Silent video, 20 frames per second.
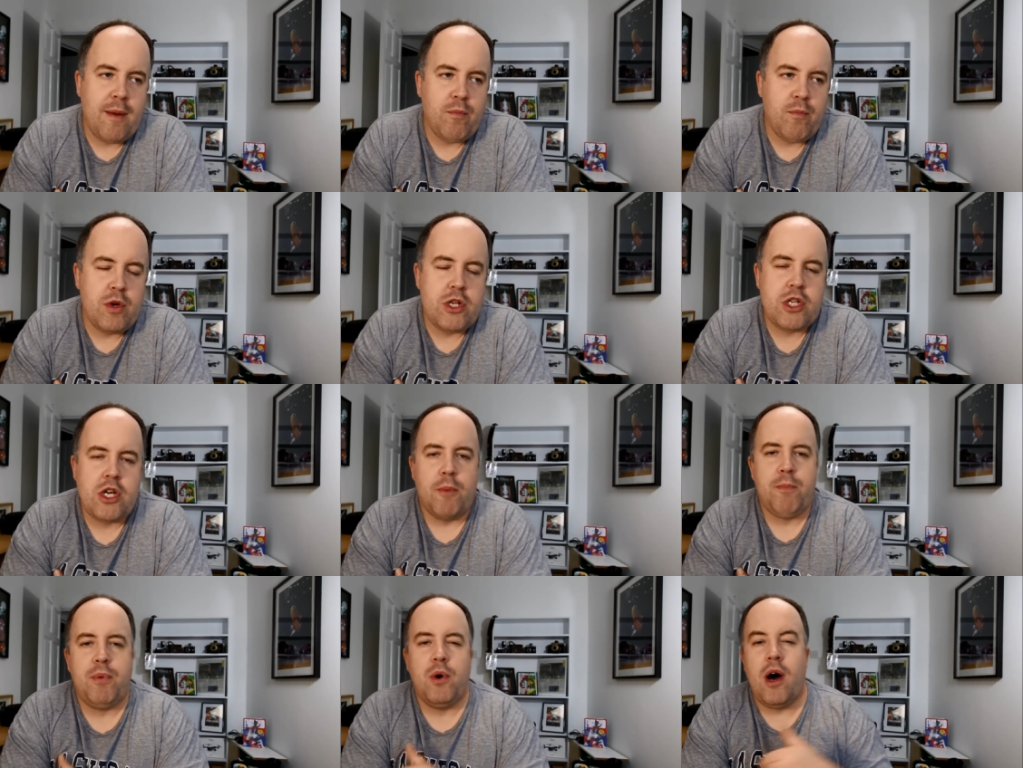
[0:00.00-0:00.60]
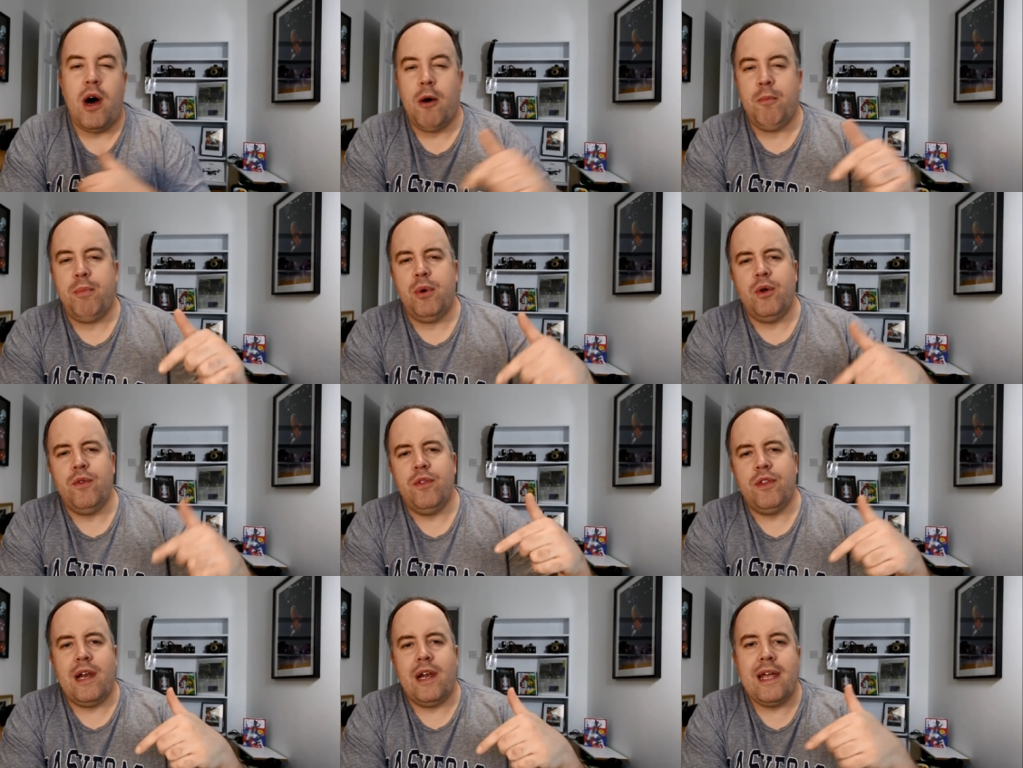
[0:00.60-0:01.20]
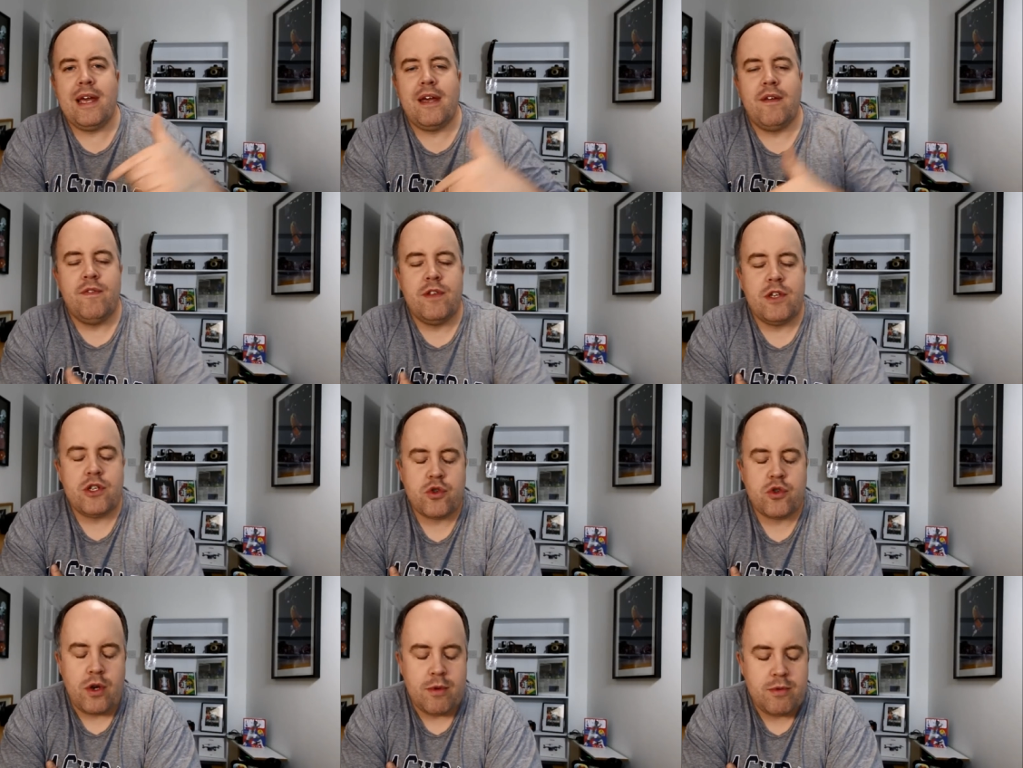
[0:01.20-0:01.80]
which I'll put the link in the
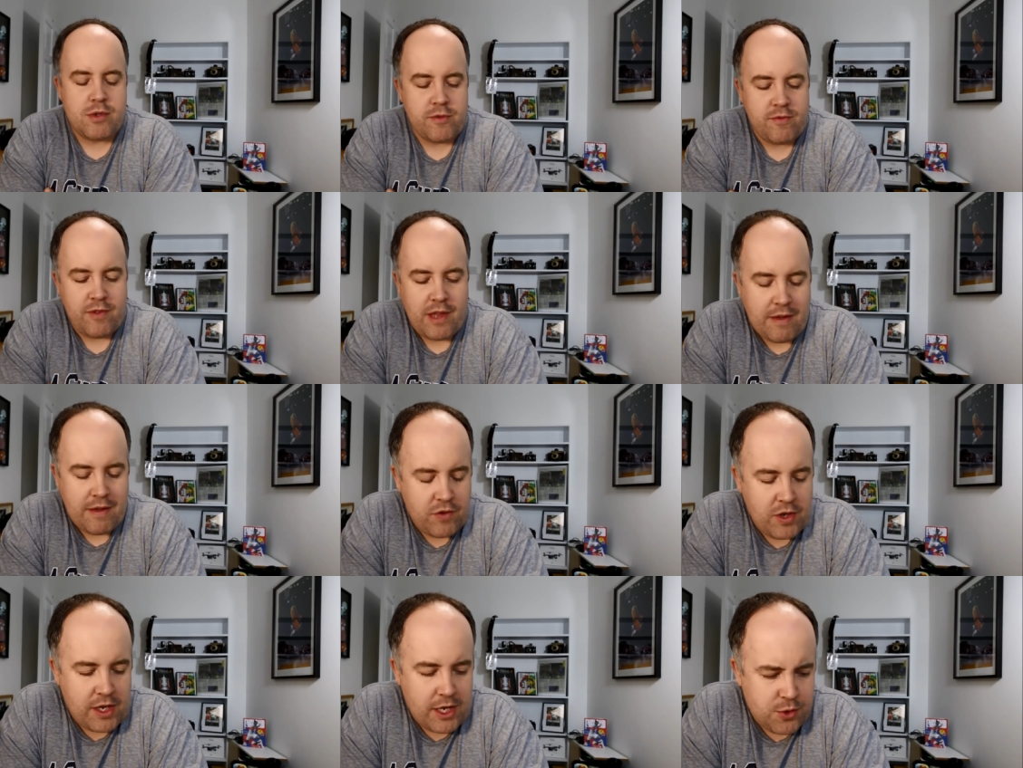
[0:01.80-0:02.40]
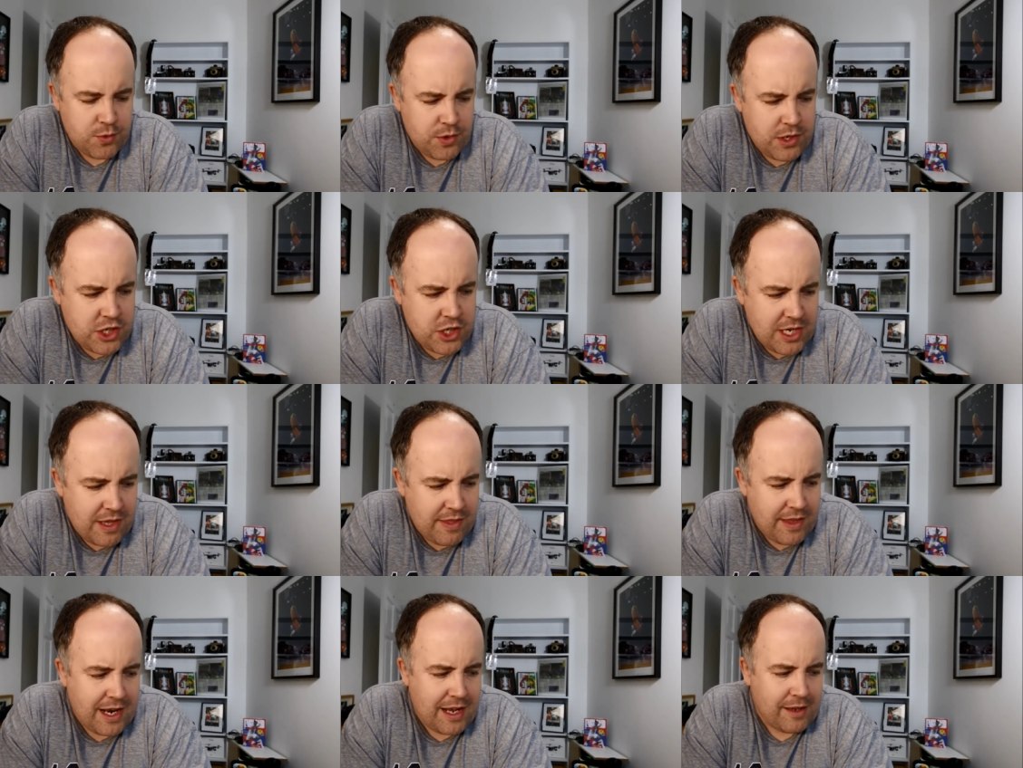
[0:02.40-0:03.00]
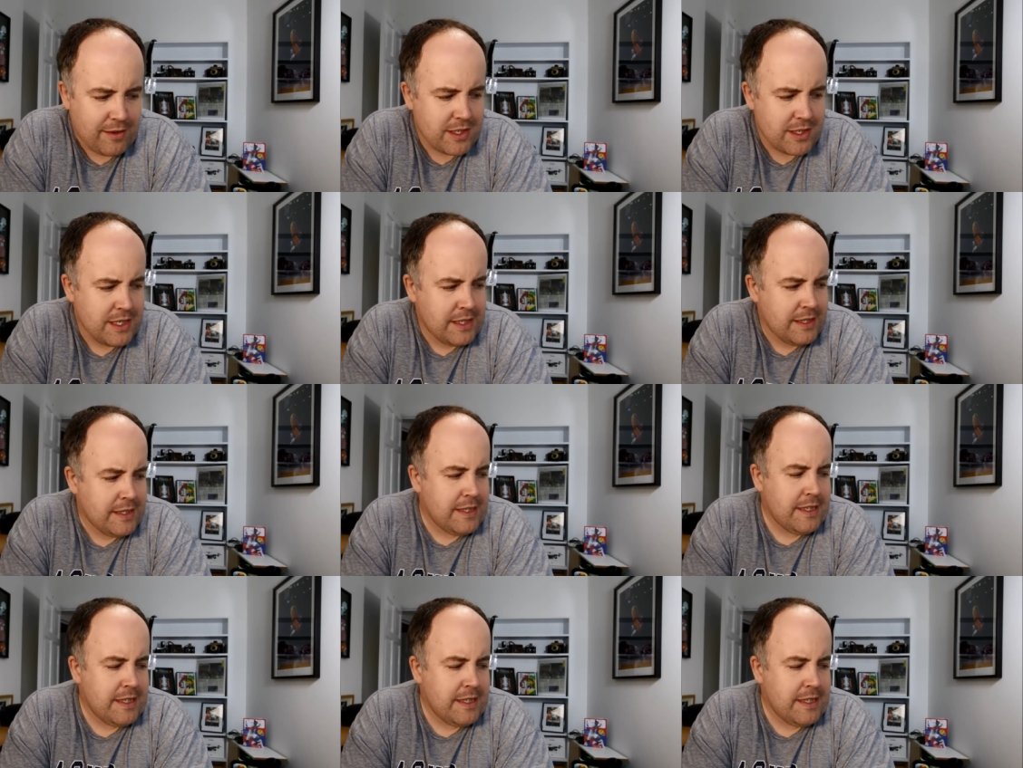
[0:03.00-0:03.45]
description for that if you guys want to check that out.